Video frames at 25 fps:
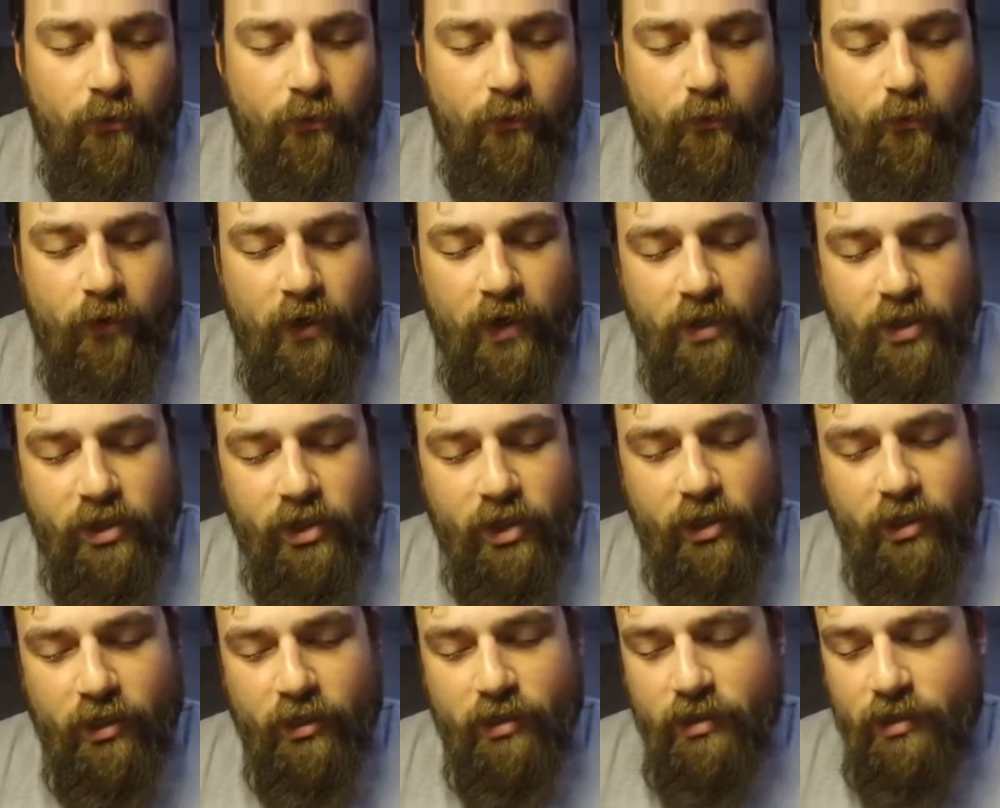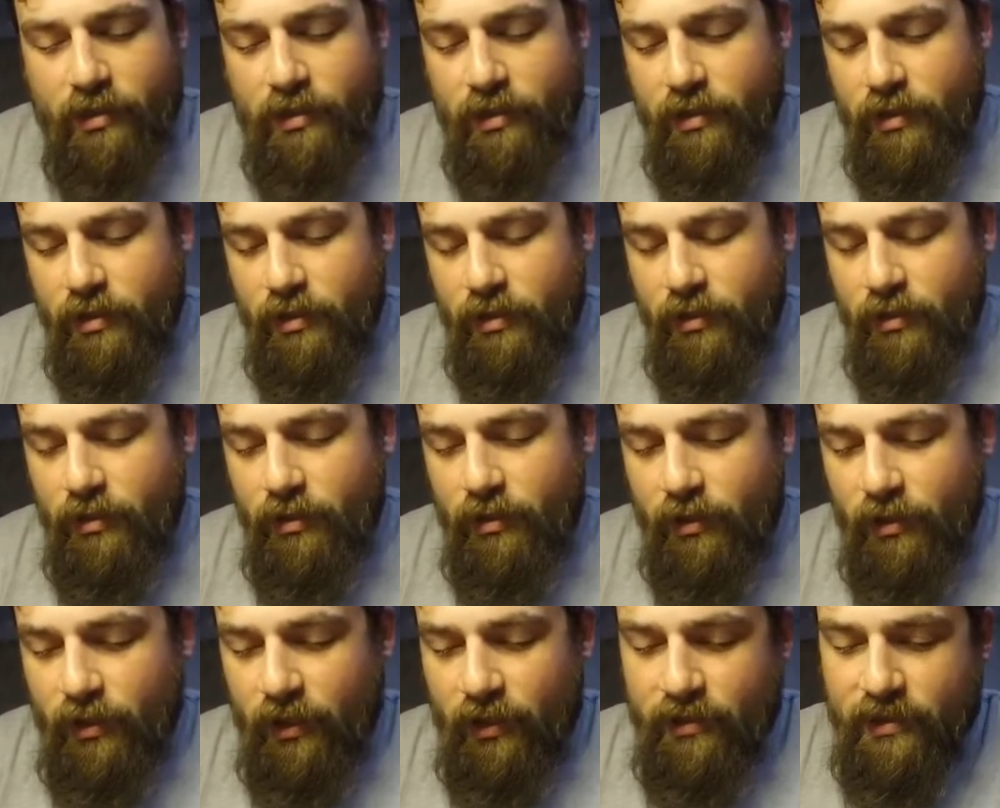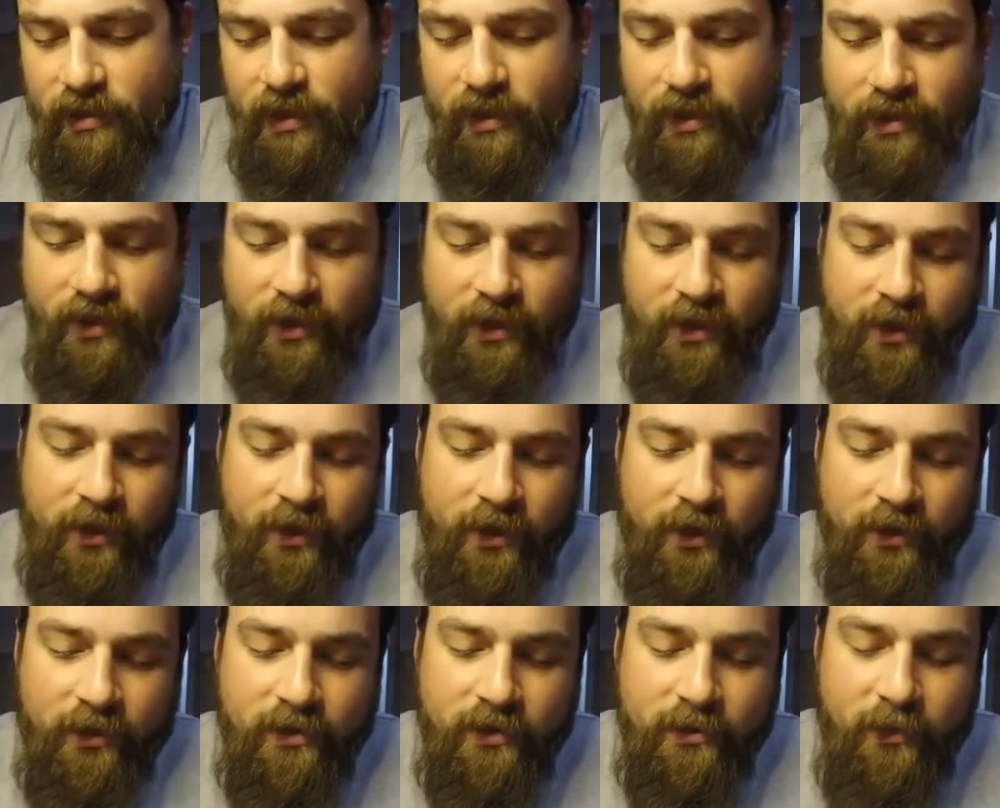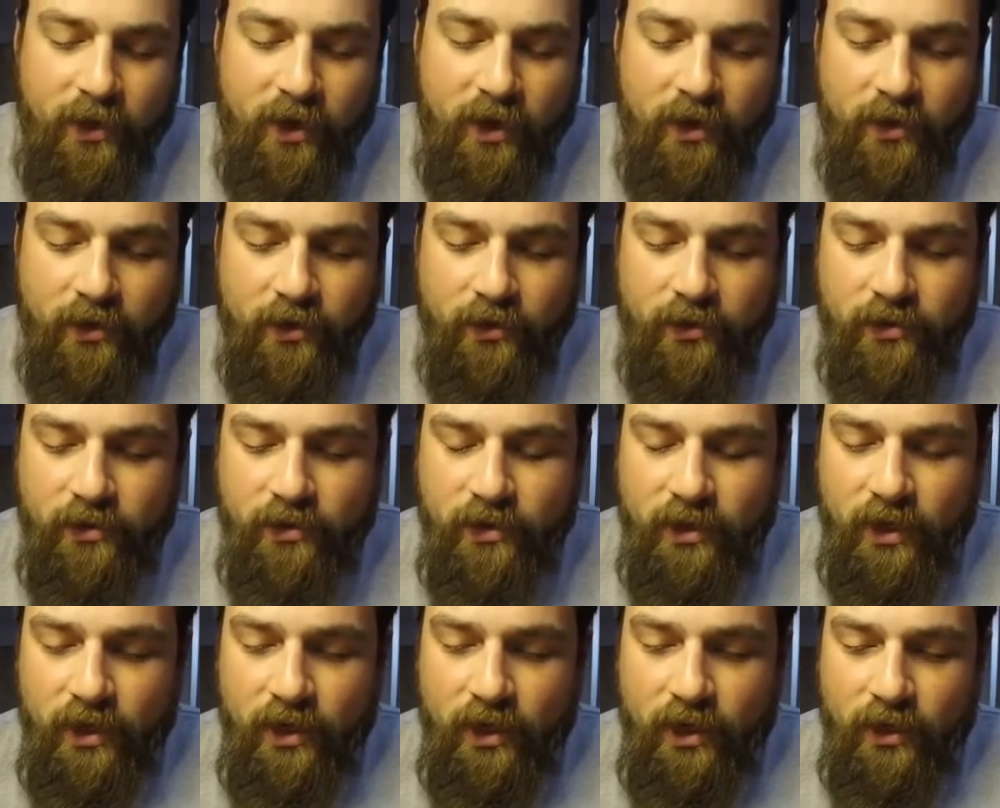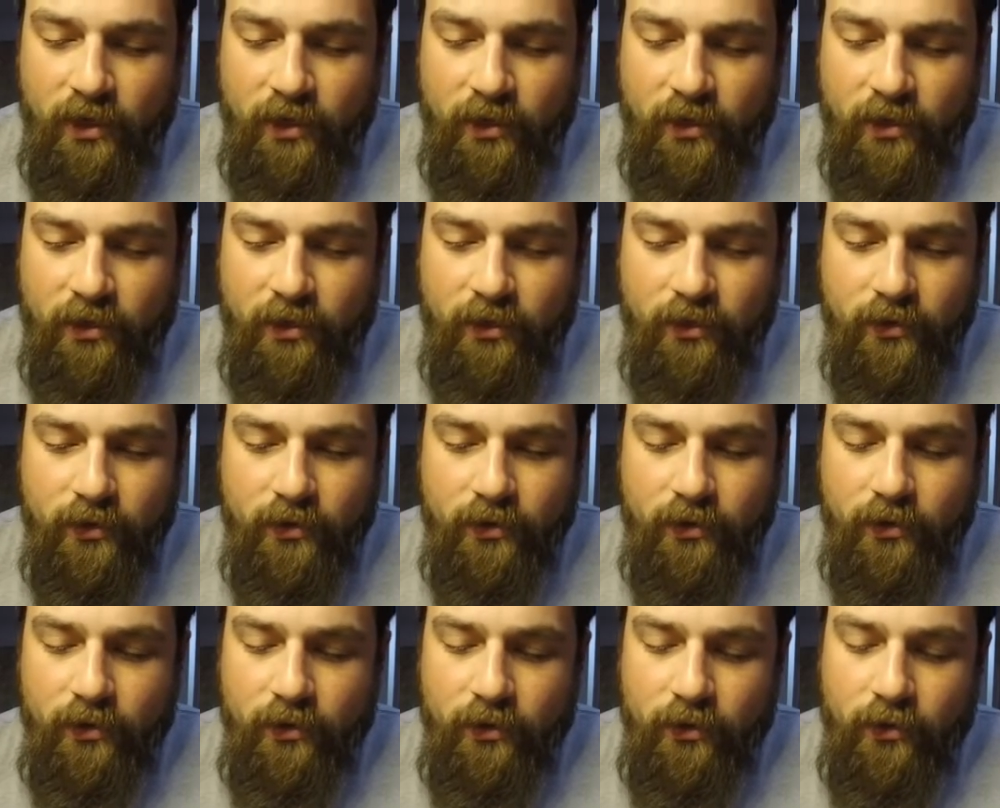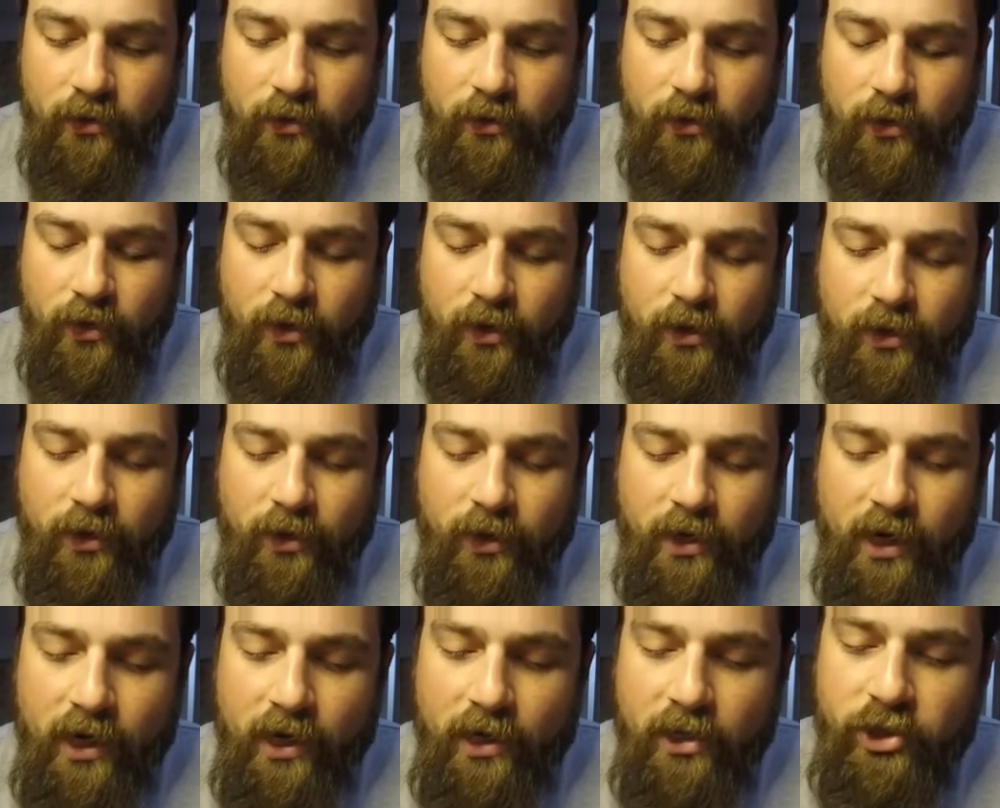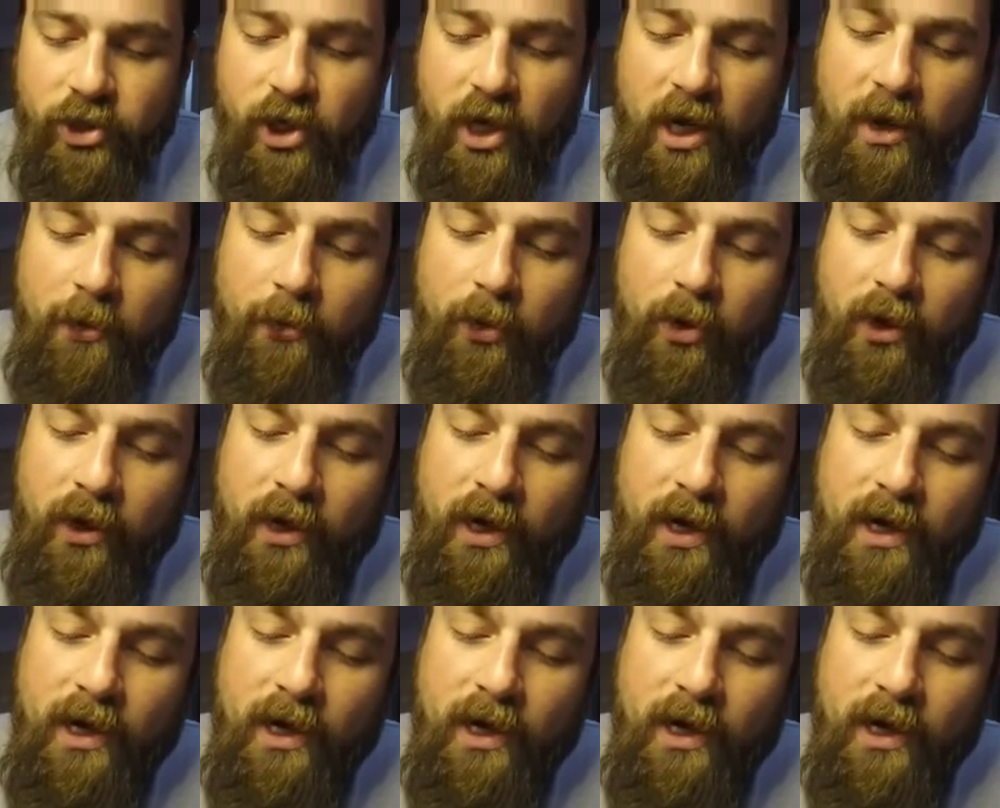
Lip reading: Features, like I said, the expanded air chamber.